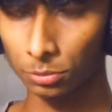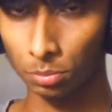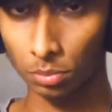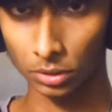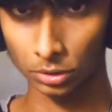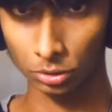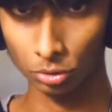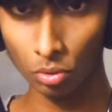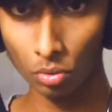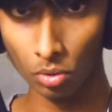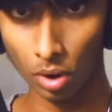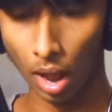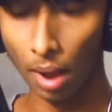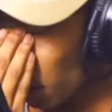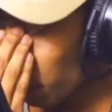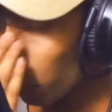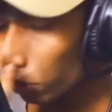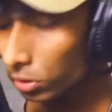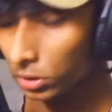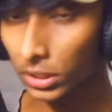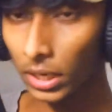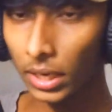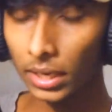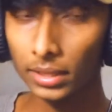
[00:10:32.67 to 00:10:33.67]
persona. I'm
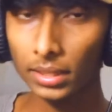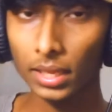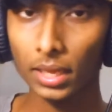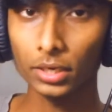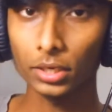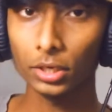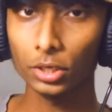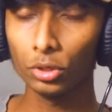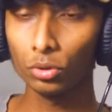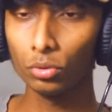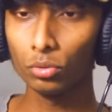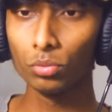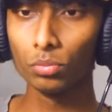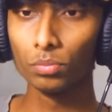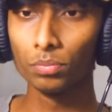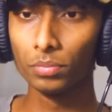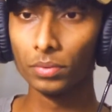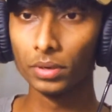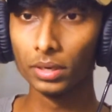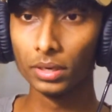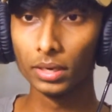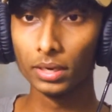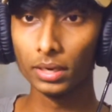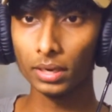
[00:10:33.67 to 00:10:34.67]
not saying that you
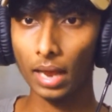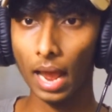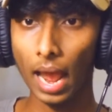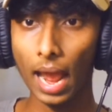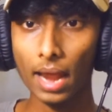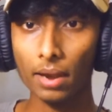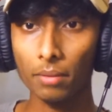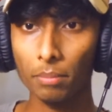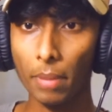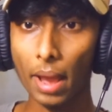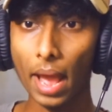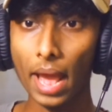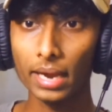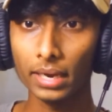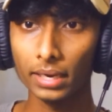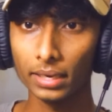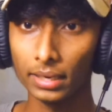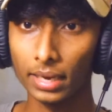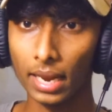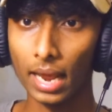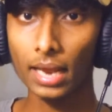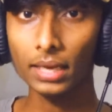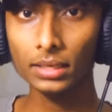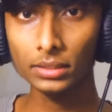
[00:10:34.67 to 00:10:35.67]
had bad
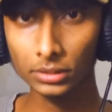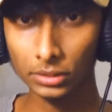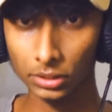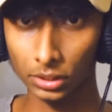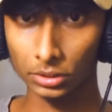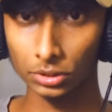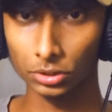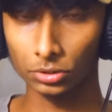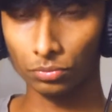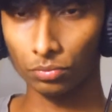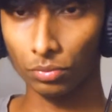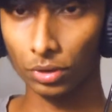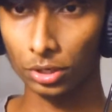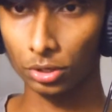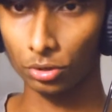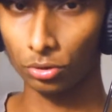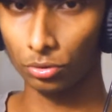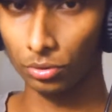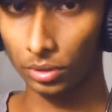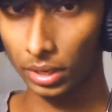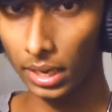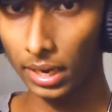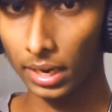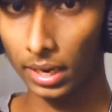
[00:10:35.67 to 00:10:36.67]
intentions when you
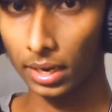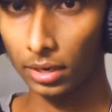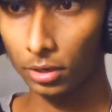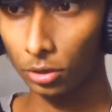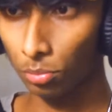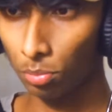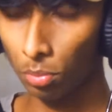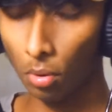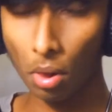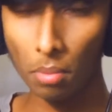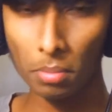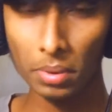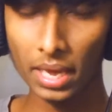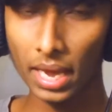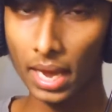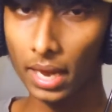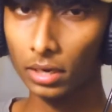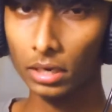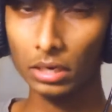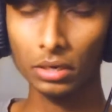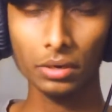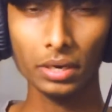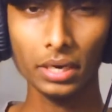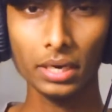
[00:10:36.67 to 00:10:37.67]
did it. You probably
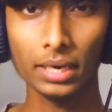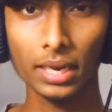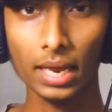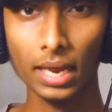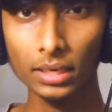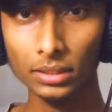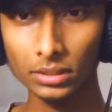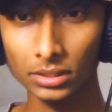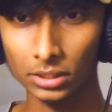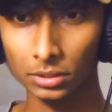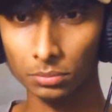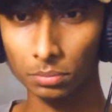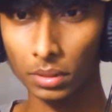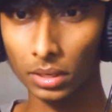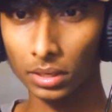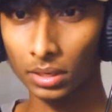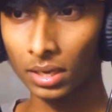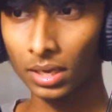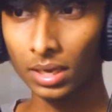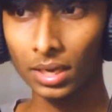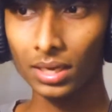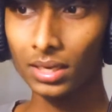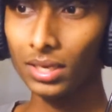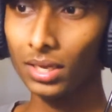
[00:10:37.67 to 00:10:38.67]
had good intentions,
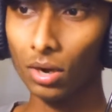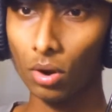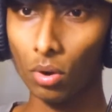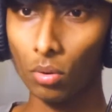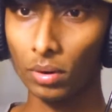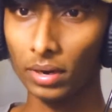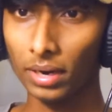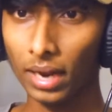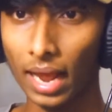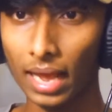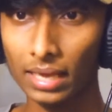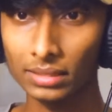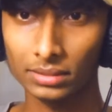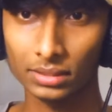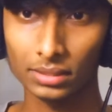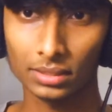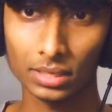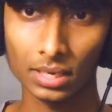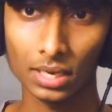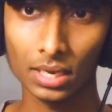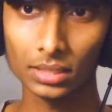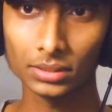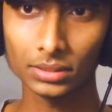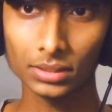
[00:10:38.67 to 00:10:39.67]
but you know, as it
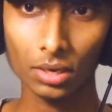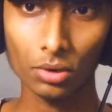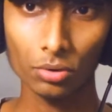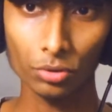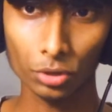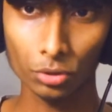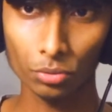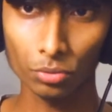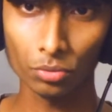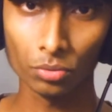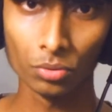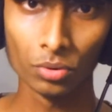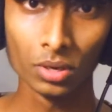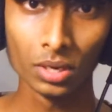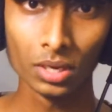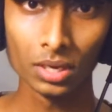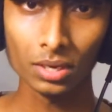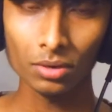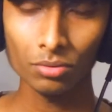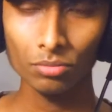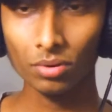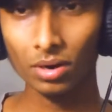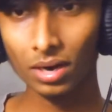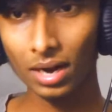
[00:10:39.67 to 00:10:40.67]
turns out, you
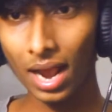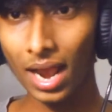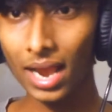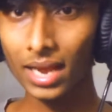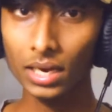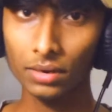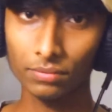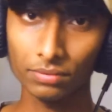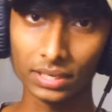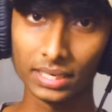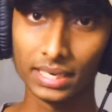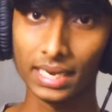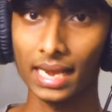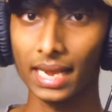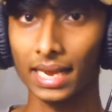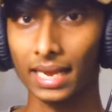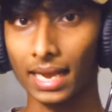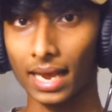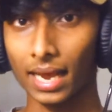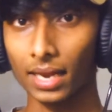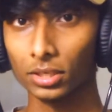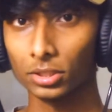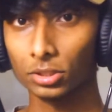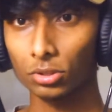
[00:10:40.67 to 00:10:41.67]
were kind of a
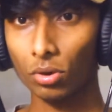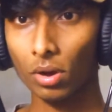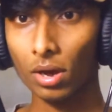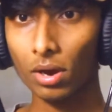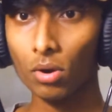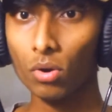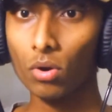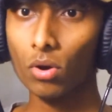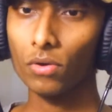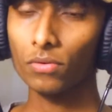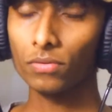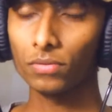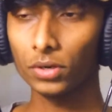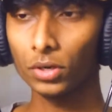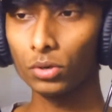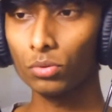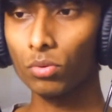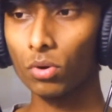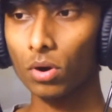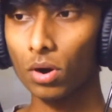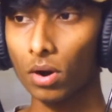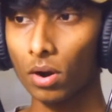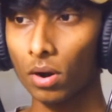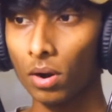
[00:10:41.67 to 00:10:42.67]
dickhead. So I don't know if you
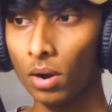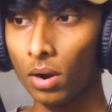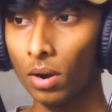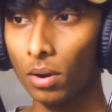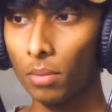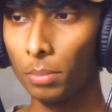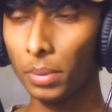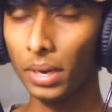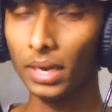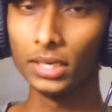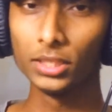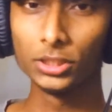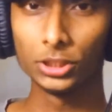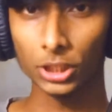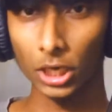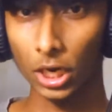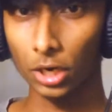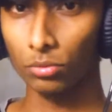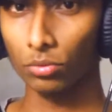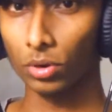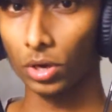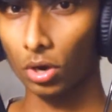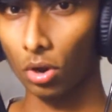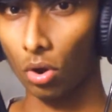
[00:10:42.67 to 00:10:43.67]
were being
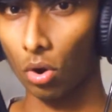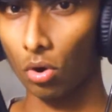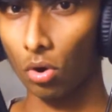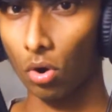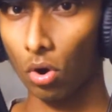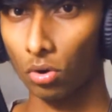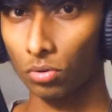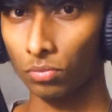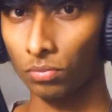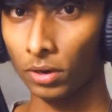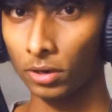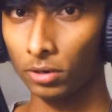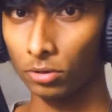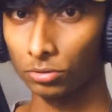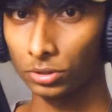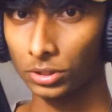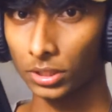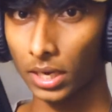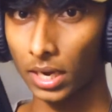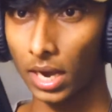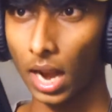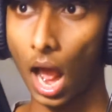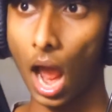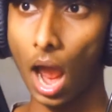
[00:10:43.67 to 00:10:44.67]
genuine or not when you
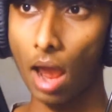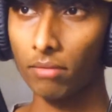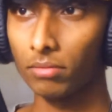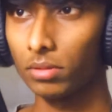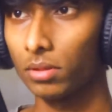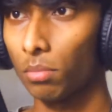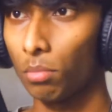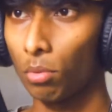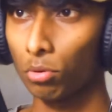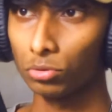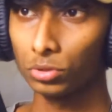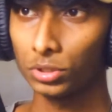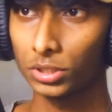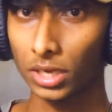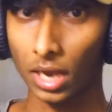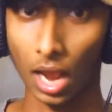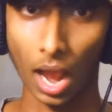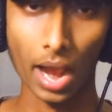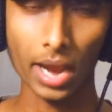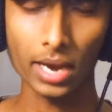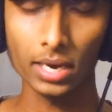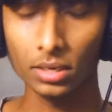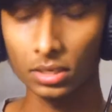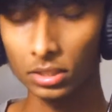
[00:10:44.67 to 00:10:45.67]
said, I'm the most
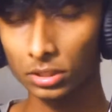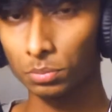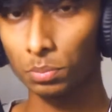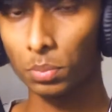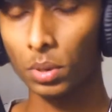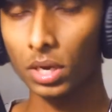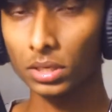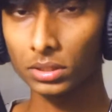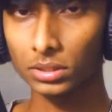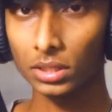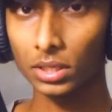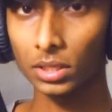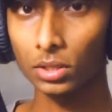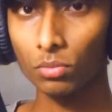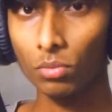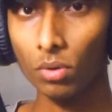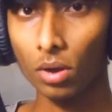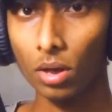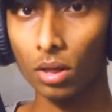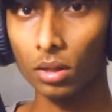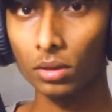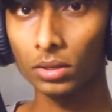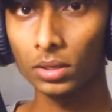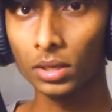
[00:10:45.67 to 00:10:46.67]
kindest person in the
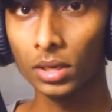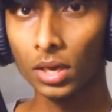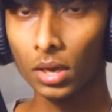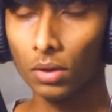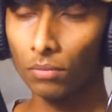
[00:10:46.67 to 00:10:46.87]
world,